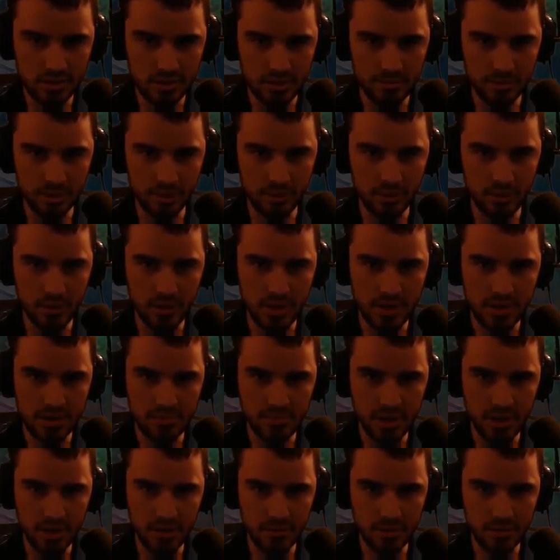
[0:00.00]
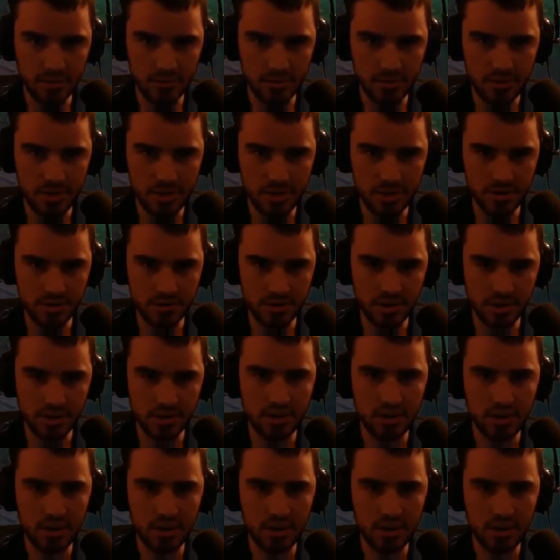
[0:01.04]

I'm a grown-ass man. My voice just cracked.